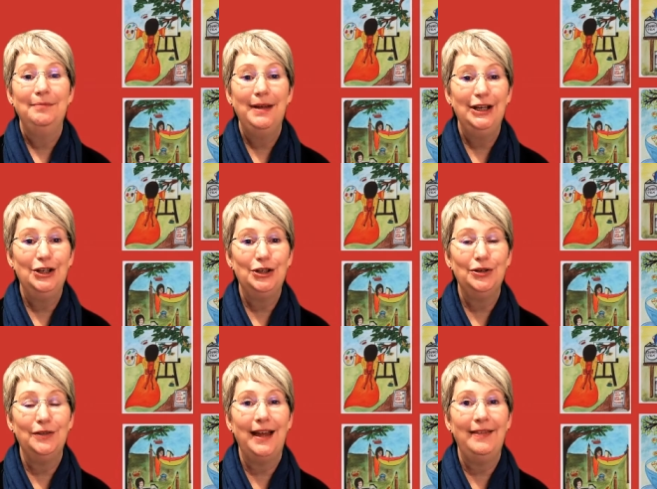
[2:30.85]
make
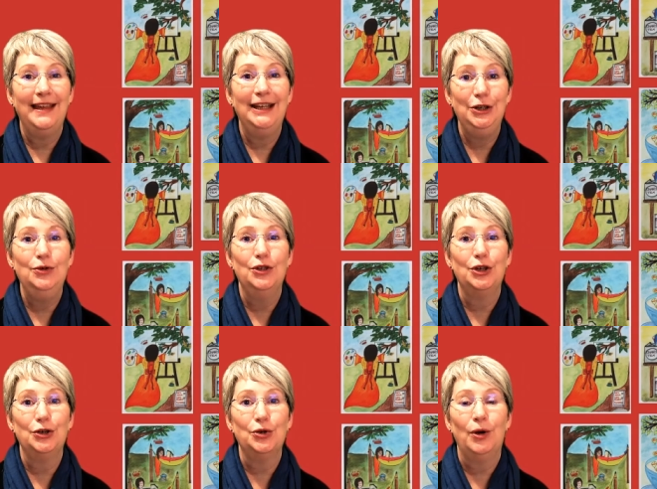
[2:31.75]
sure that they use
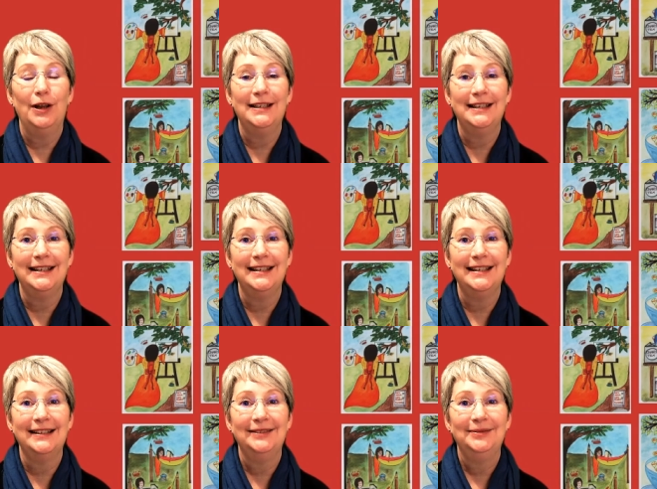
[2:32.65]
those
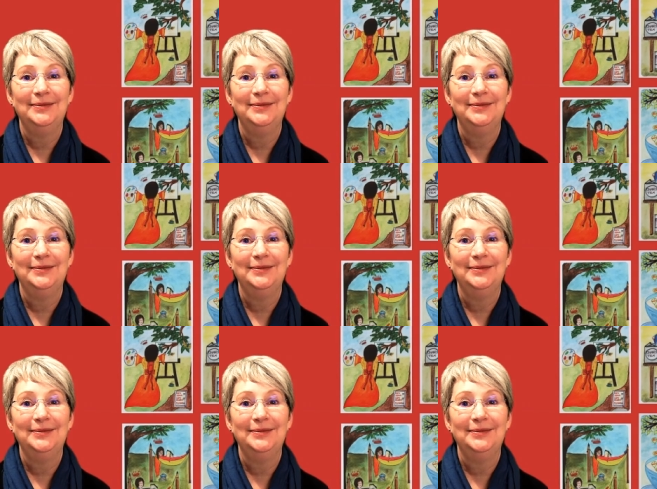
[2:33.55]
qualities